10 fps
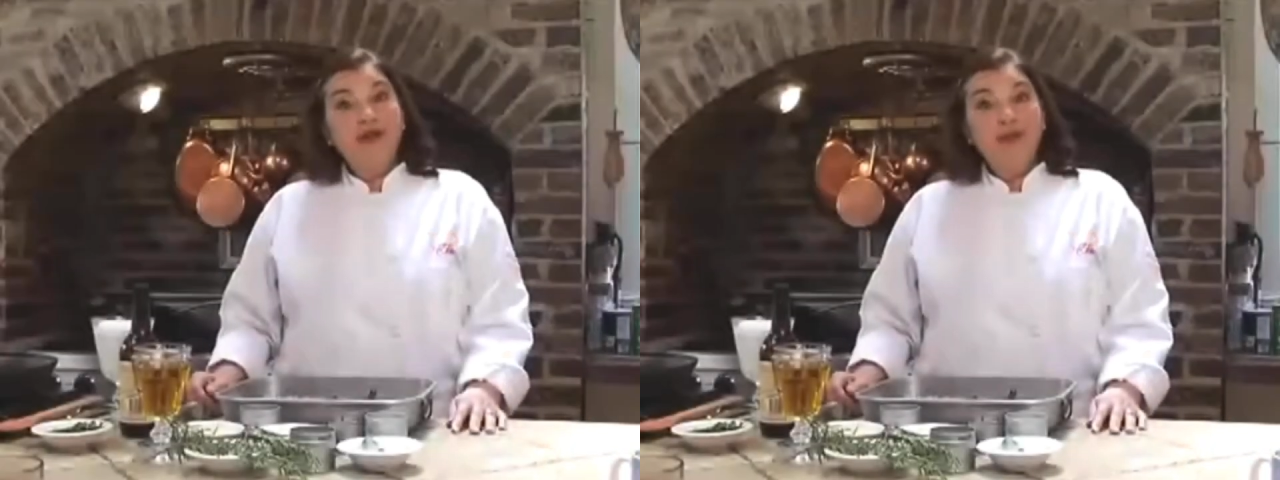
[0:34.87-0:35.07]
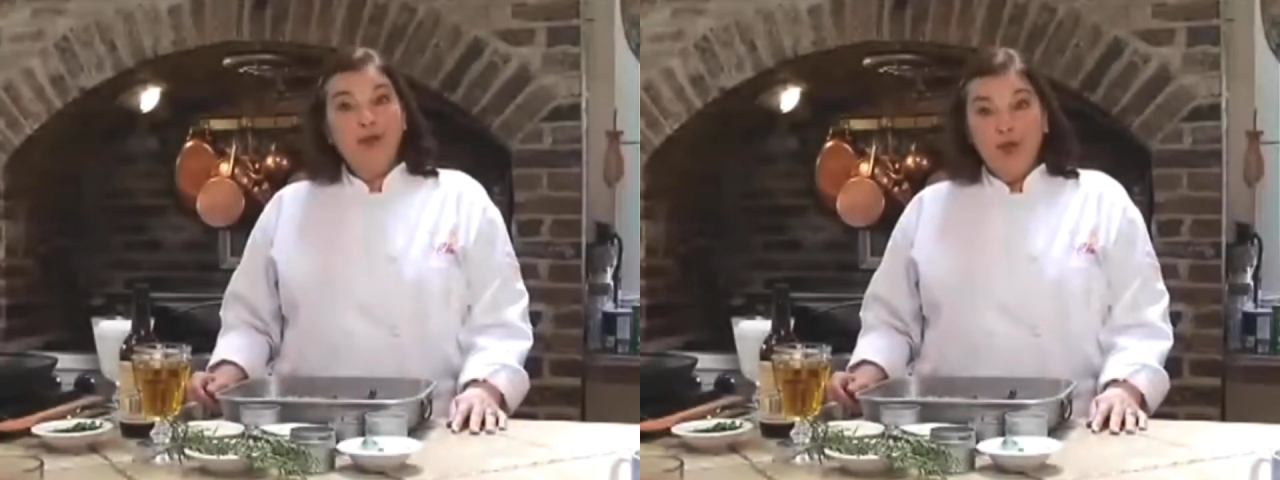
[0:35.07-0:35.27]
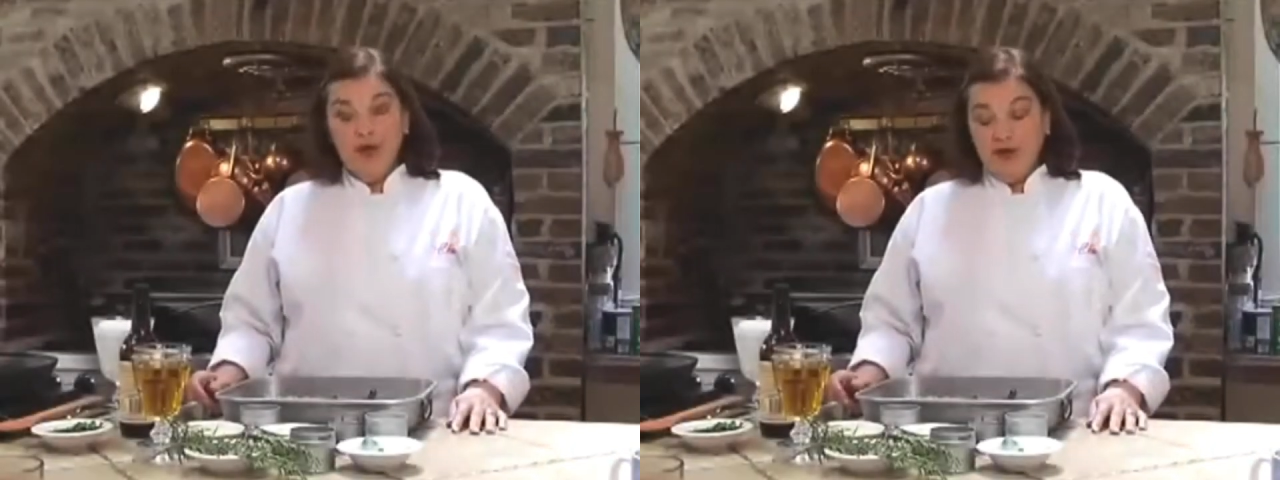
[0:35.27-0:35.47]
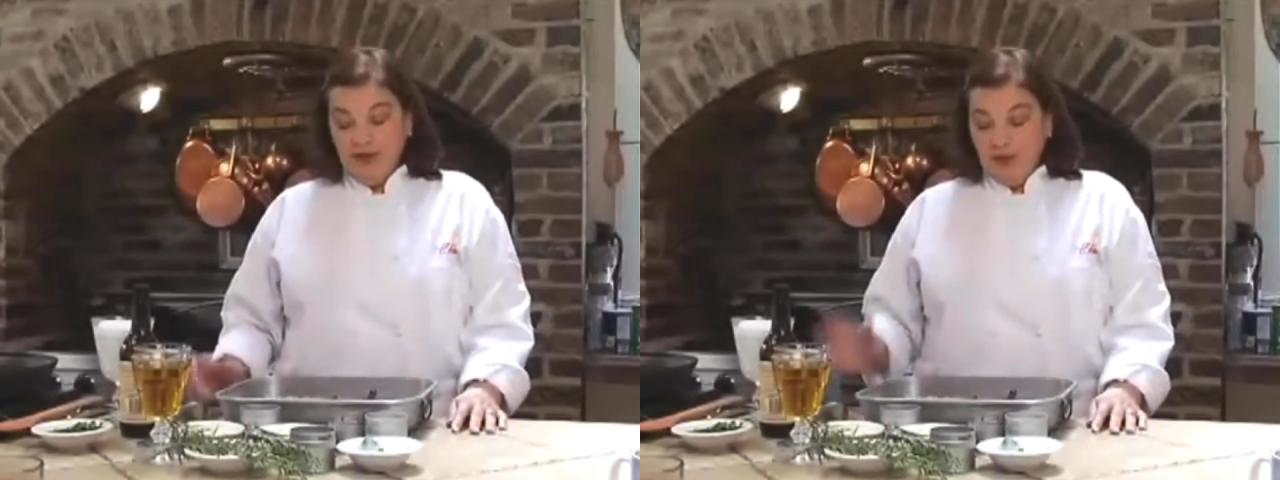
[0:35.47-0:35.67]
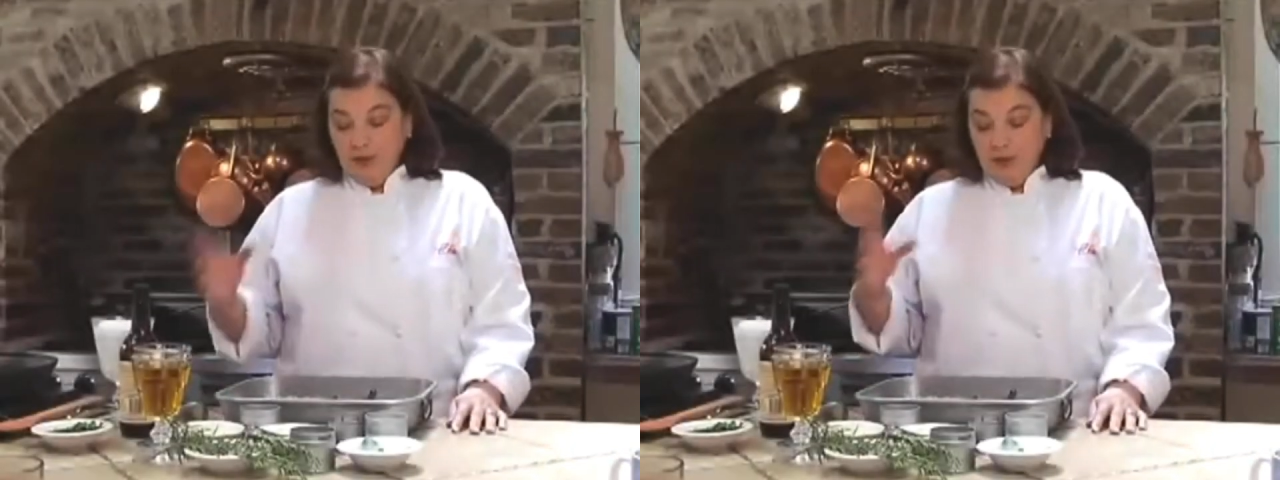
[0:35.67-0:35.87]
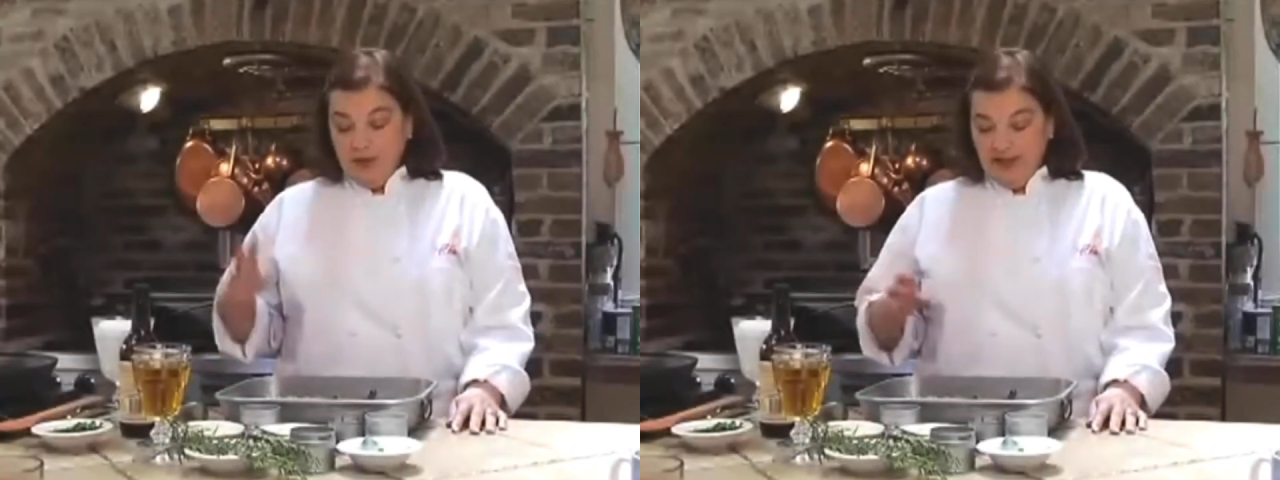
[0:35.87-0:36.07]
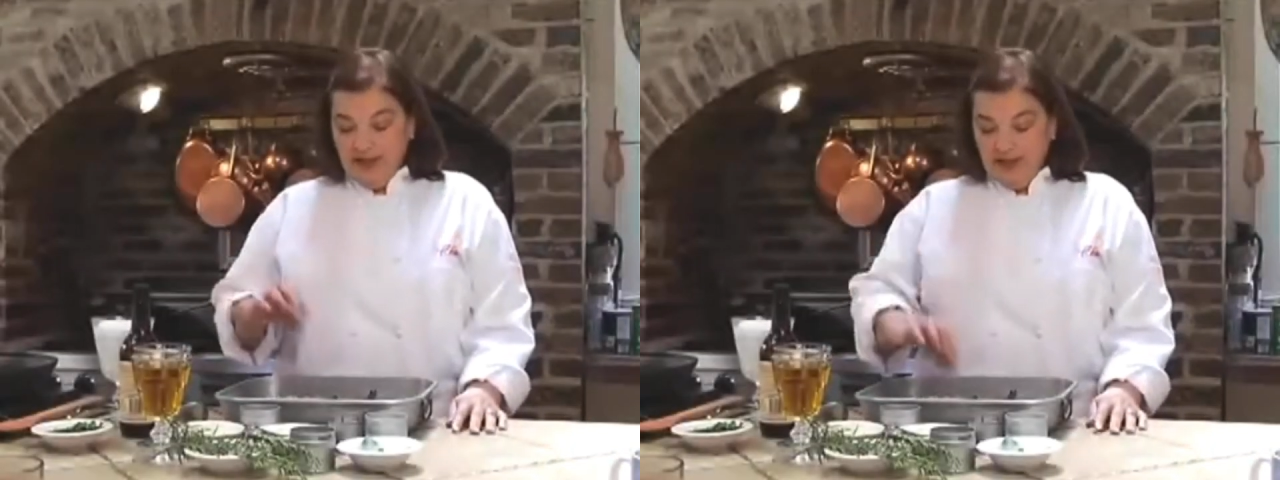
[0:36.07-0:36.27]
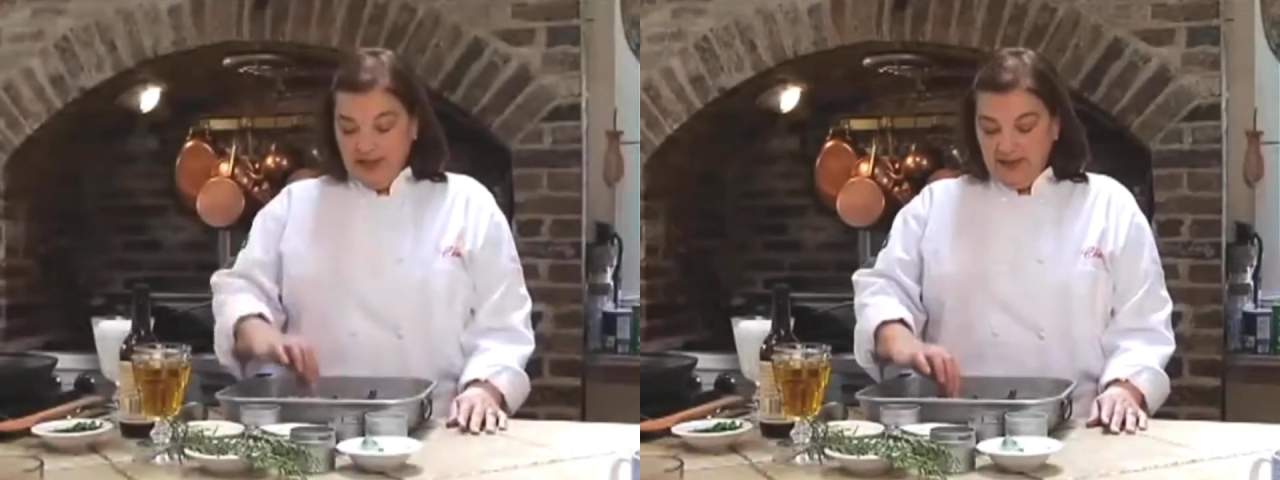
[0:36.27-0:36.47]
important when
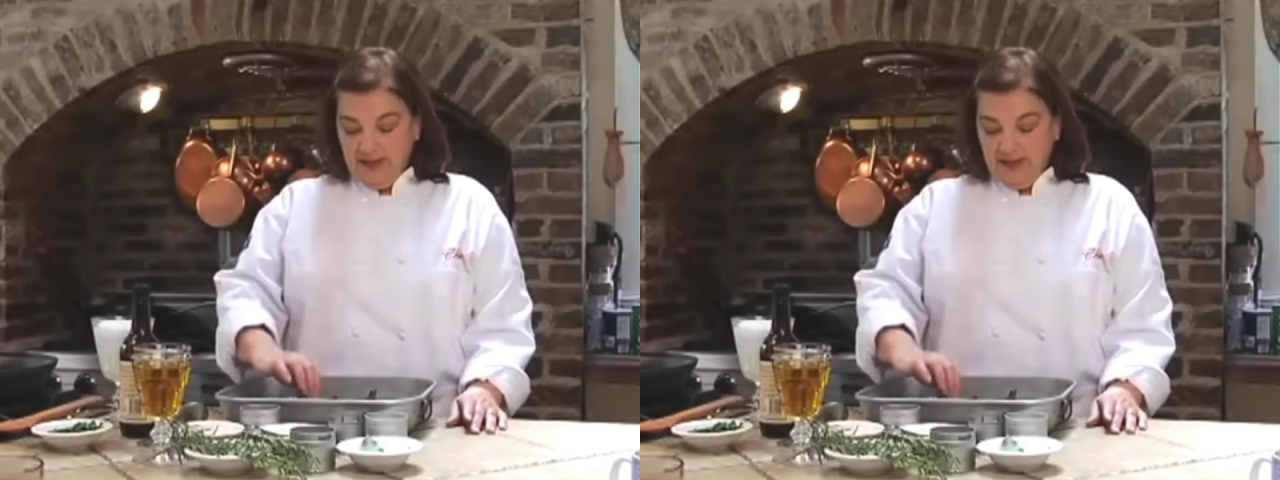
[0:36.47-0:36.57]
making this